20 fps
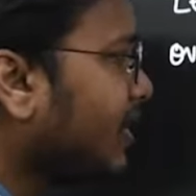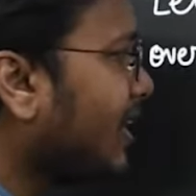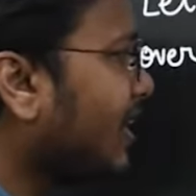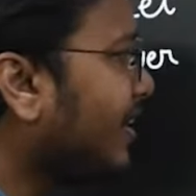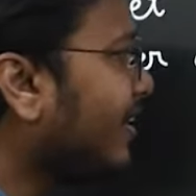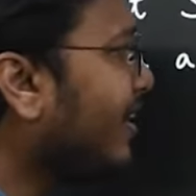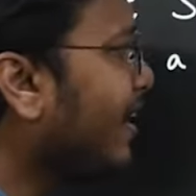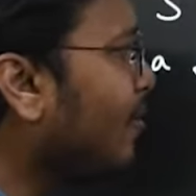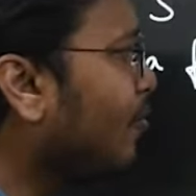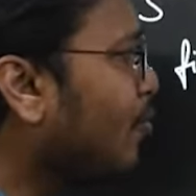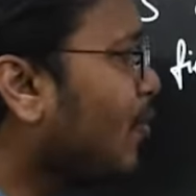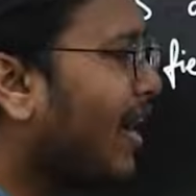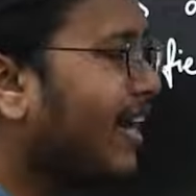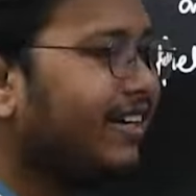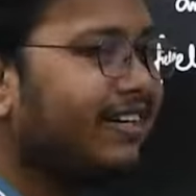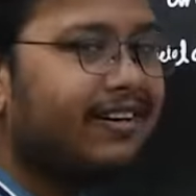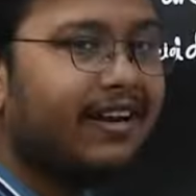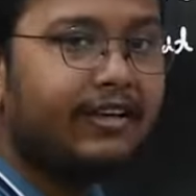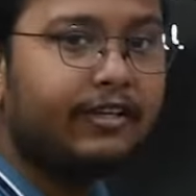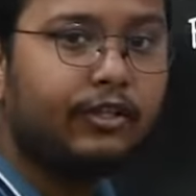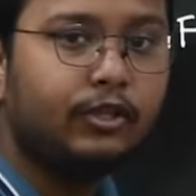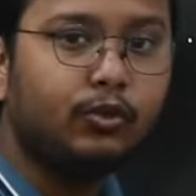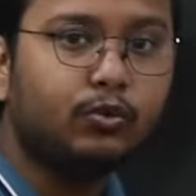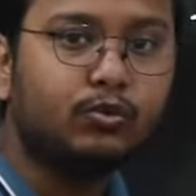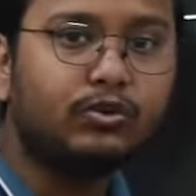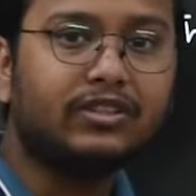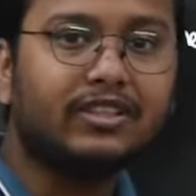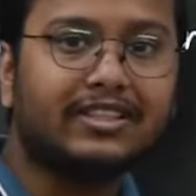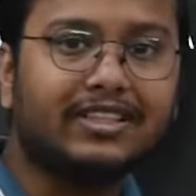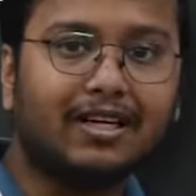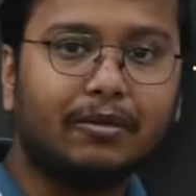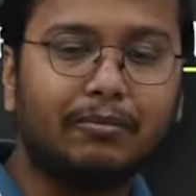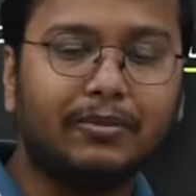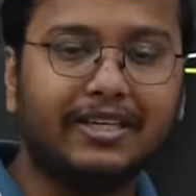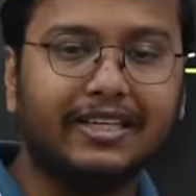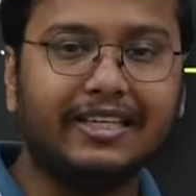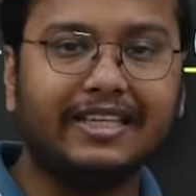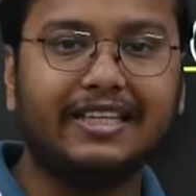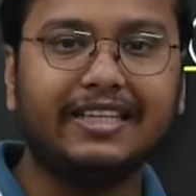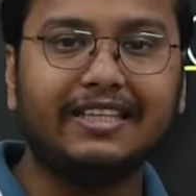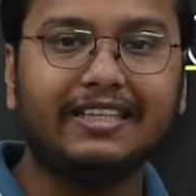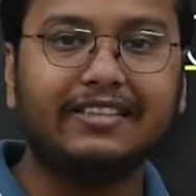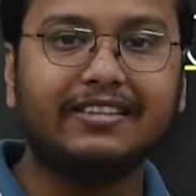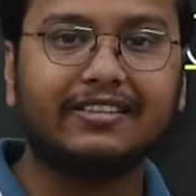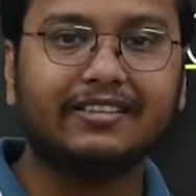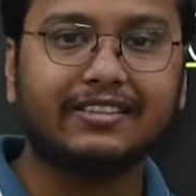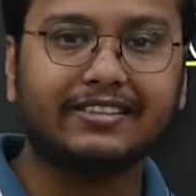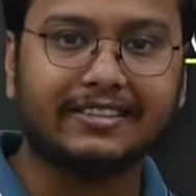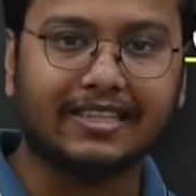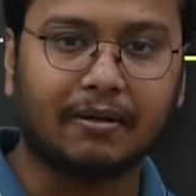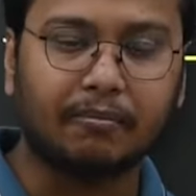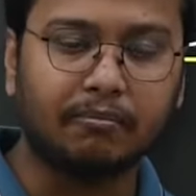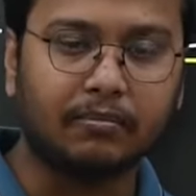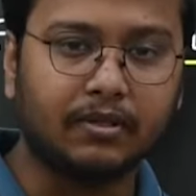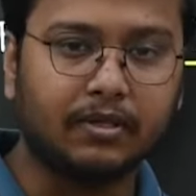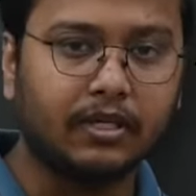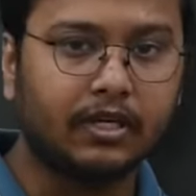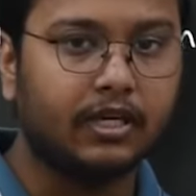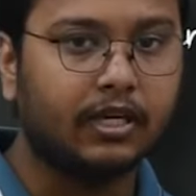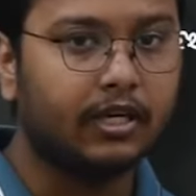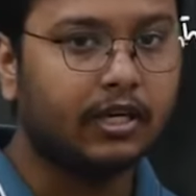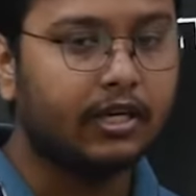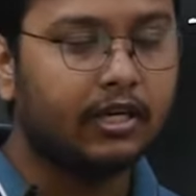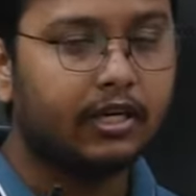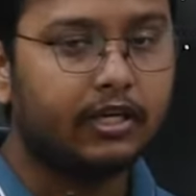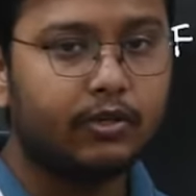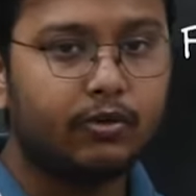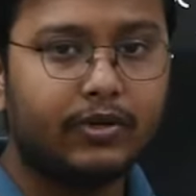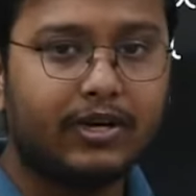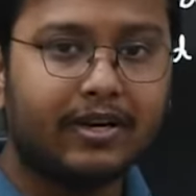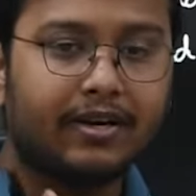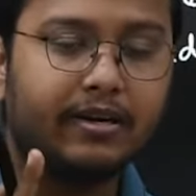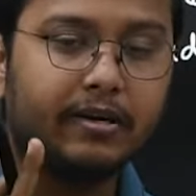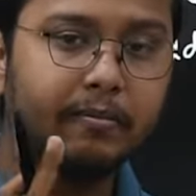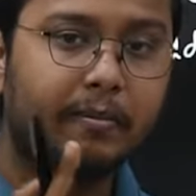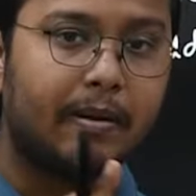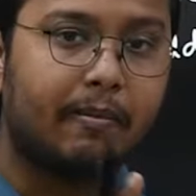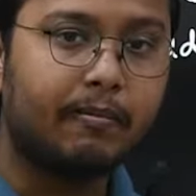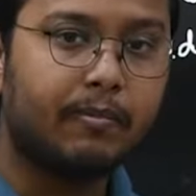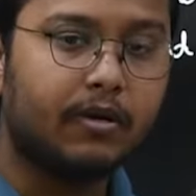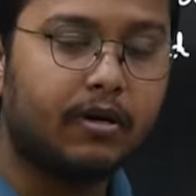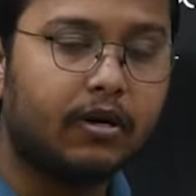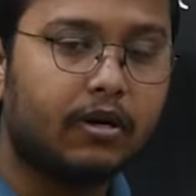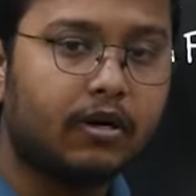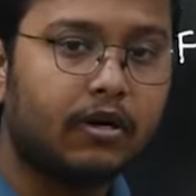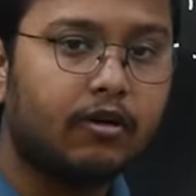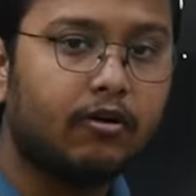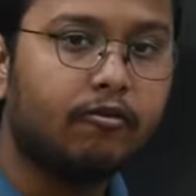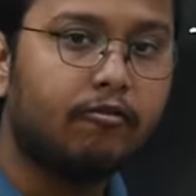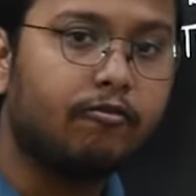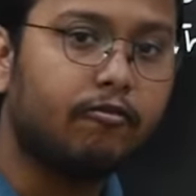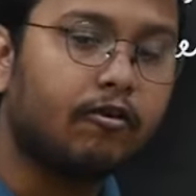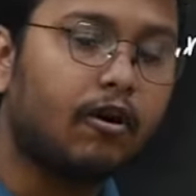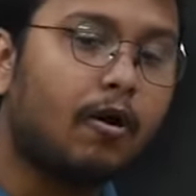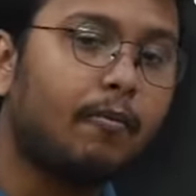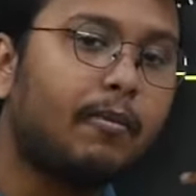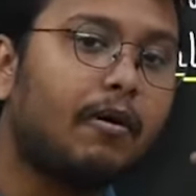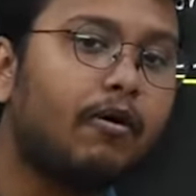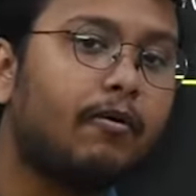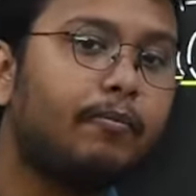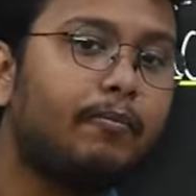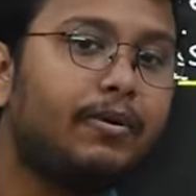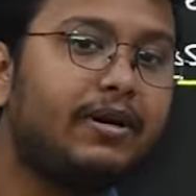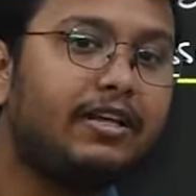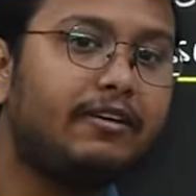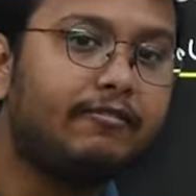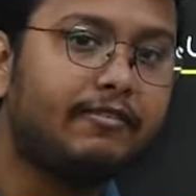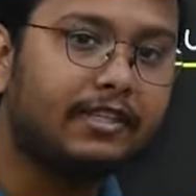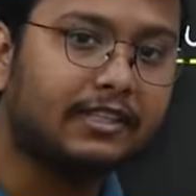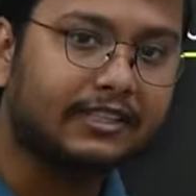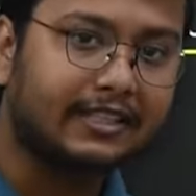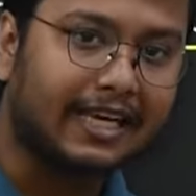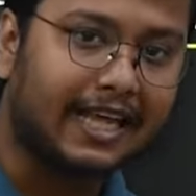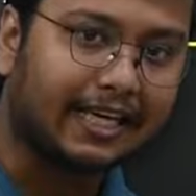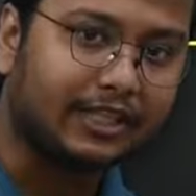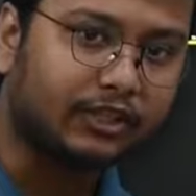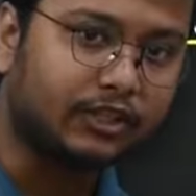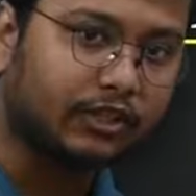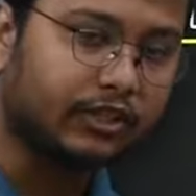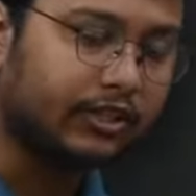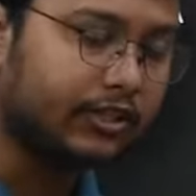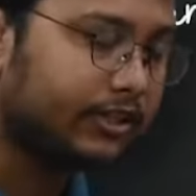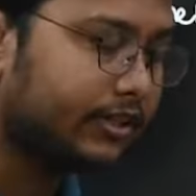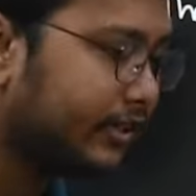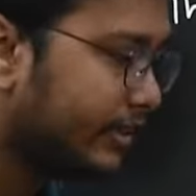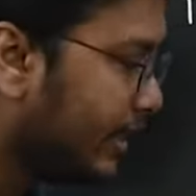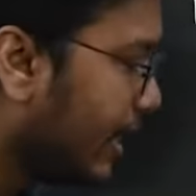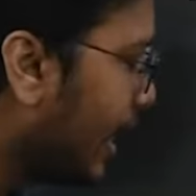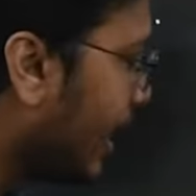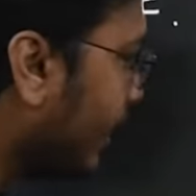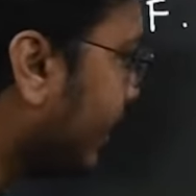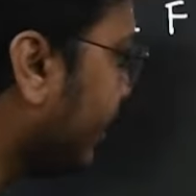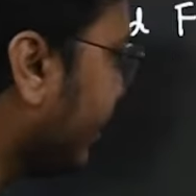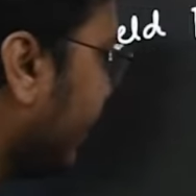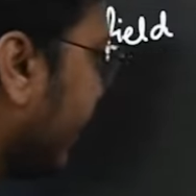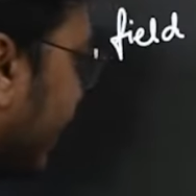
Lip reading: Now, why did I use the term linear sum? You can remember from our previous lectures that